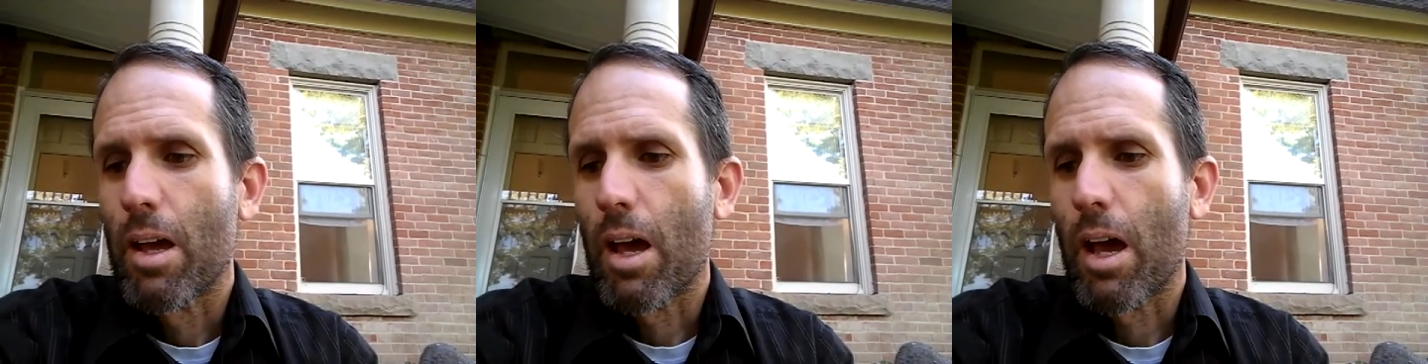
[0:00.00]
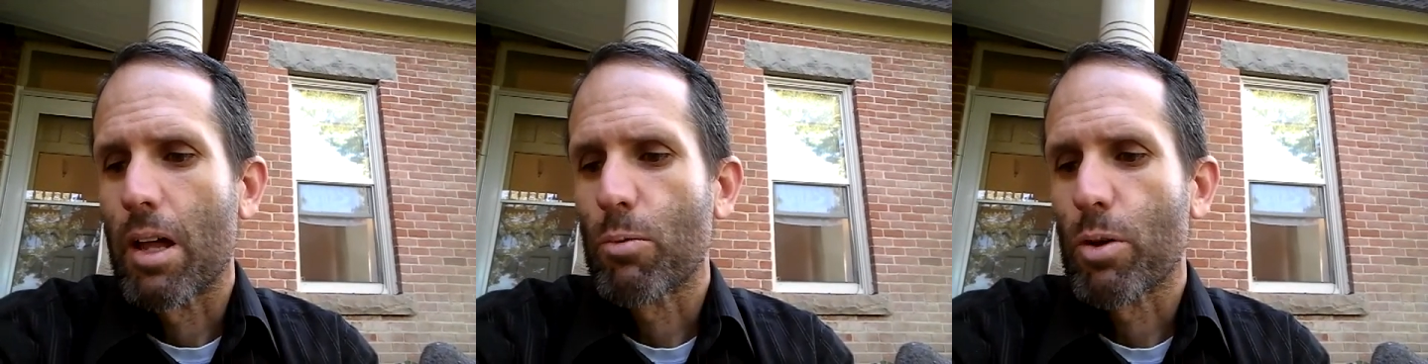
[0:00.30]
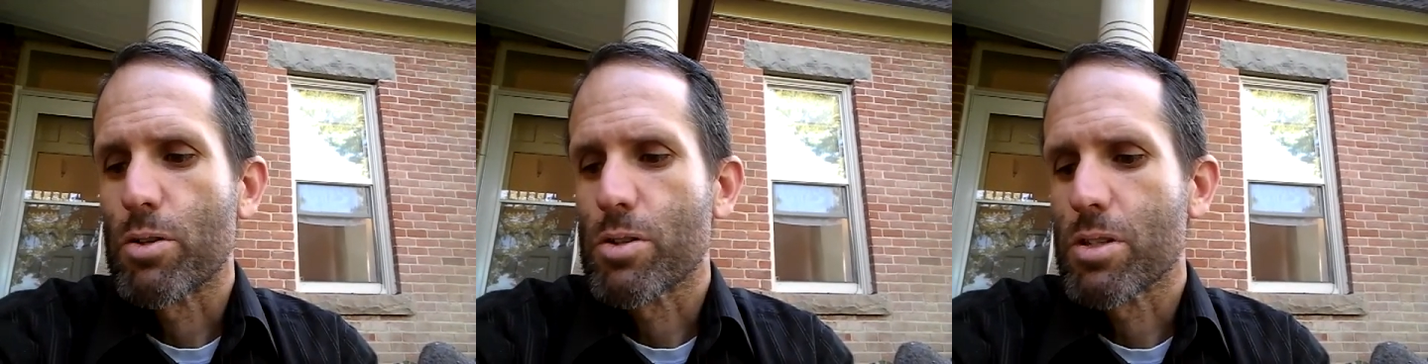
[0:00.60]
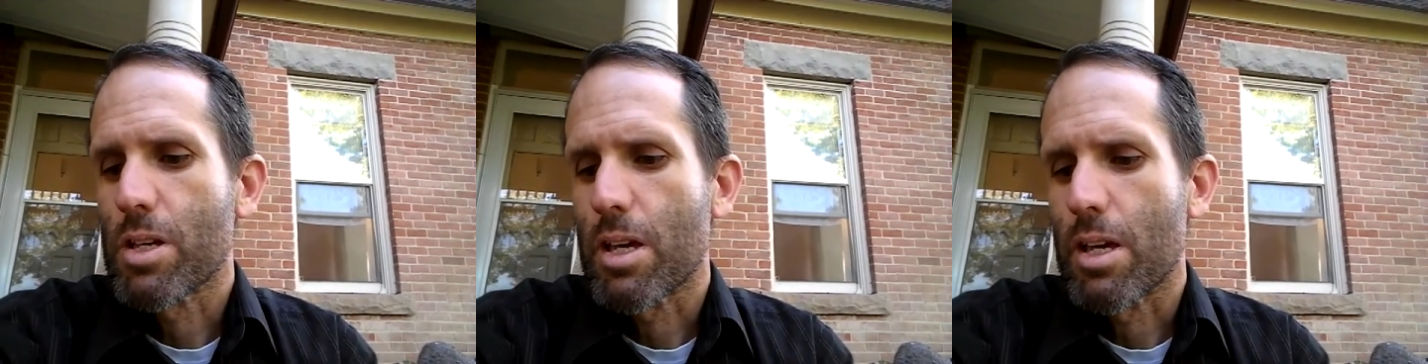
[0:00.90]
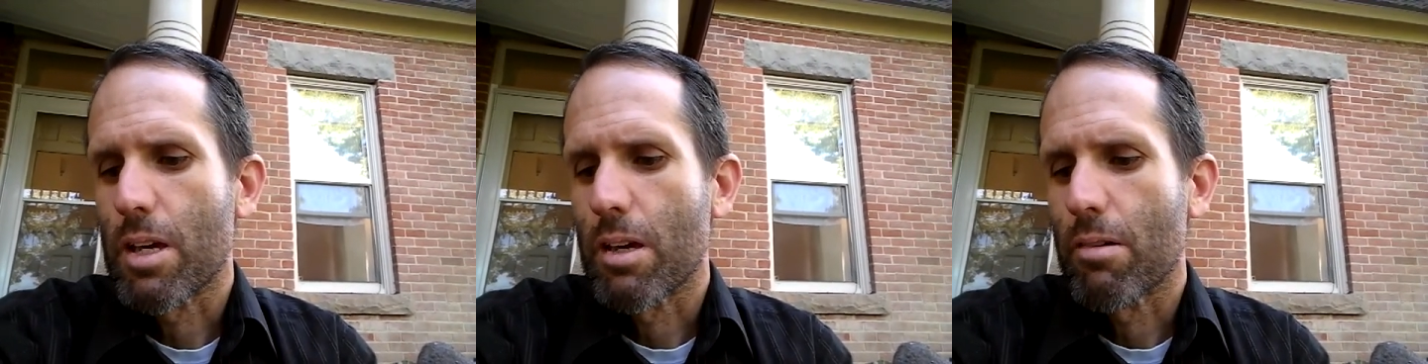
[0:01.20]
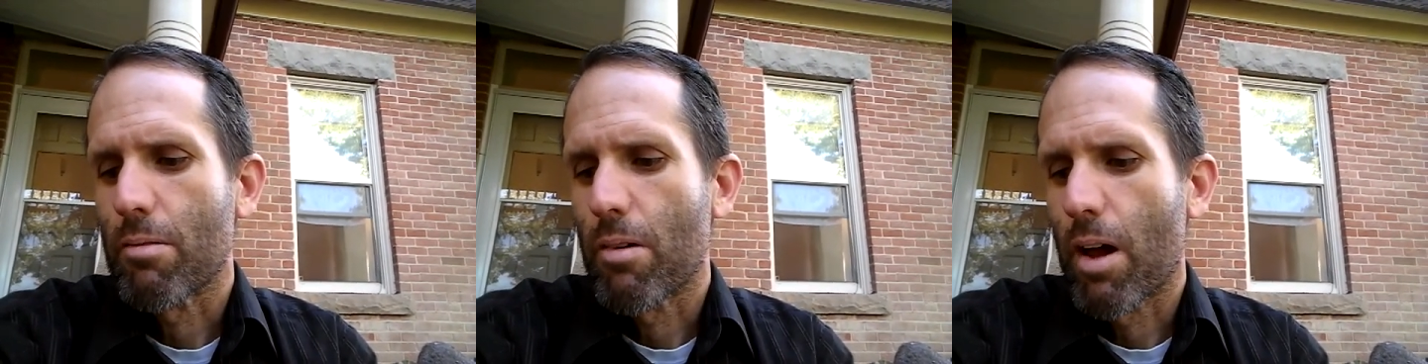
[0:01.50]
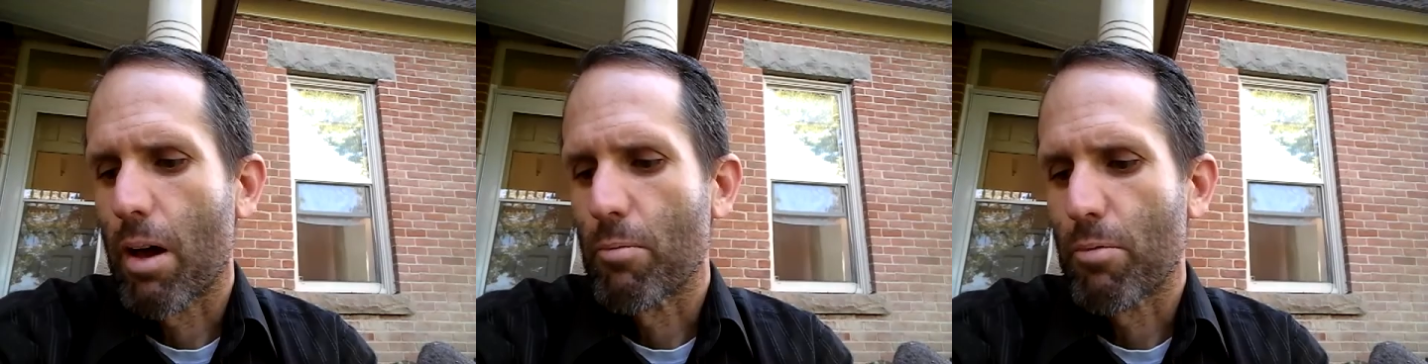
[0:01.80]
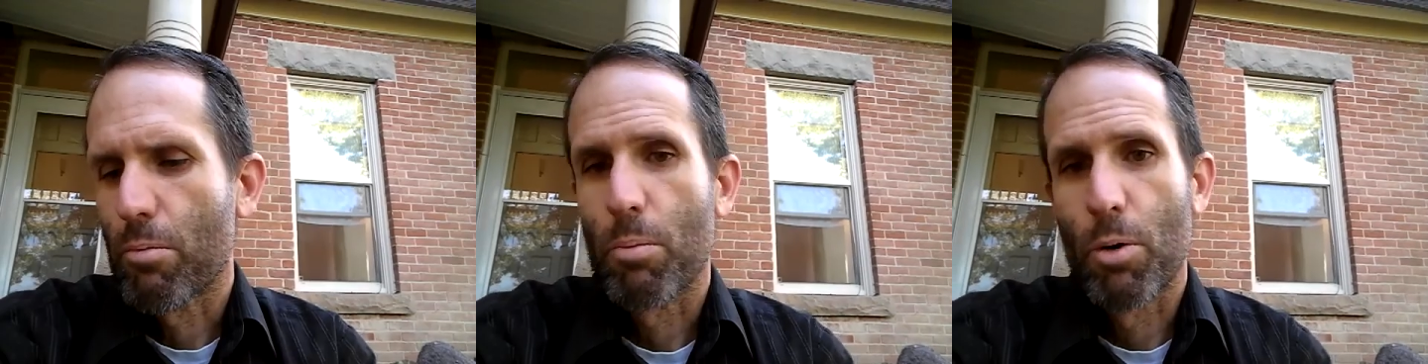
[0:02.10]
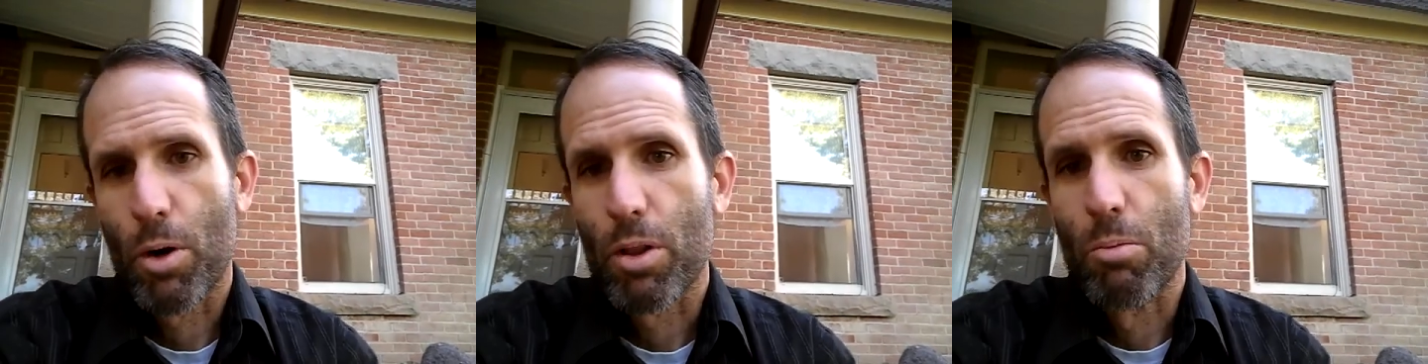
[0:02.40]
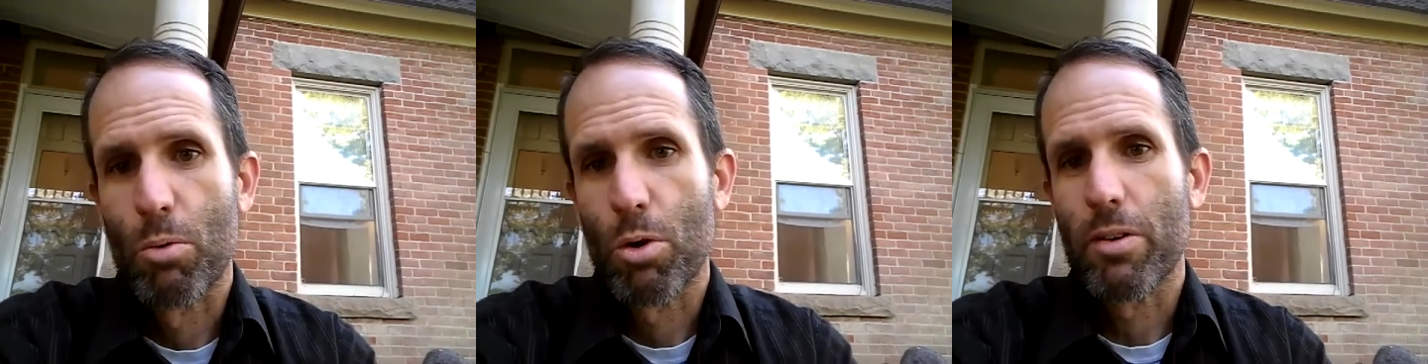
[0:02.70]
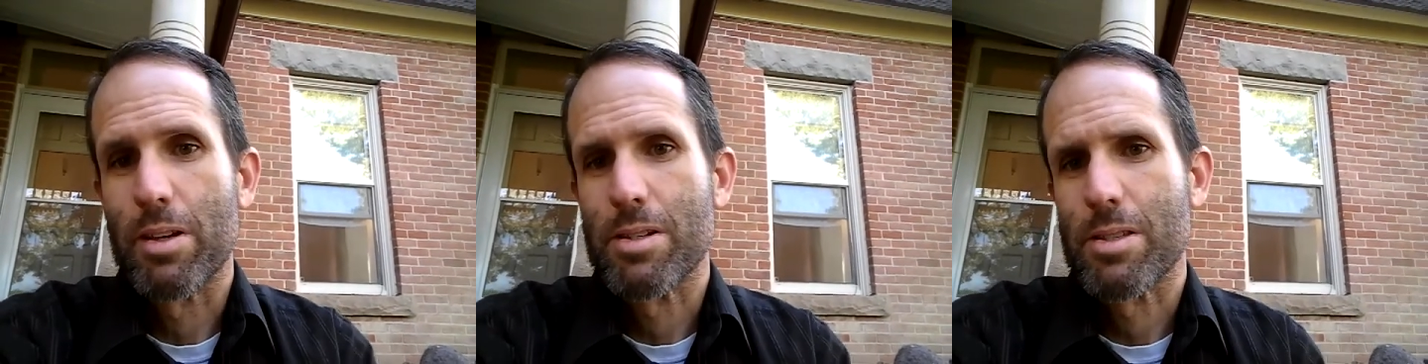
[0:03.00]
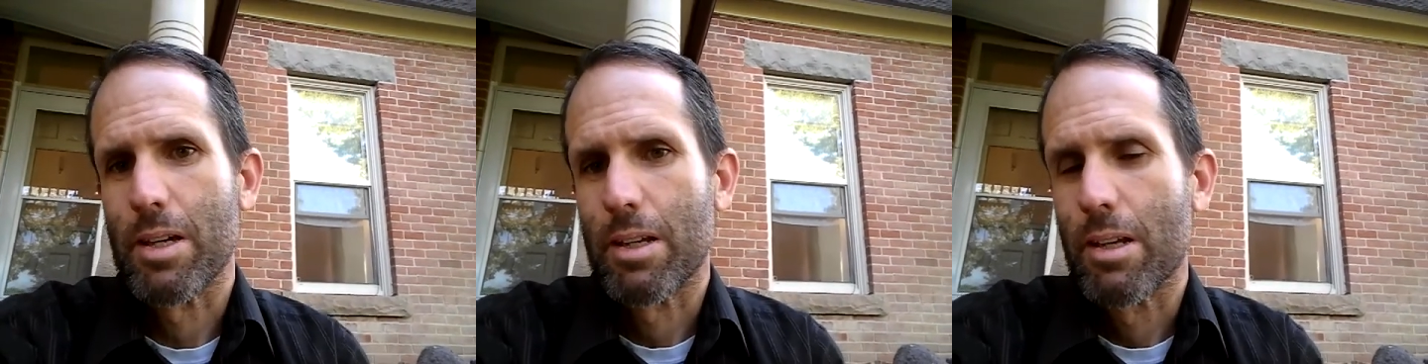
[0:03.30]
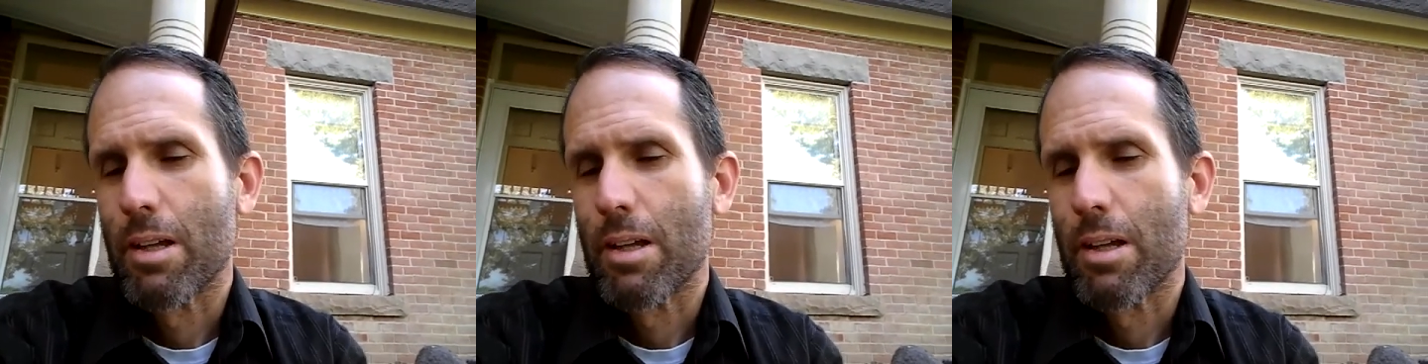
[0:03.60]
And what you see from the book and the movie is that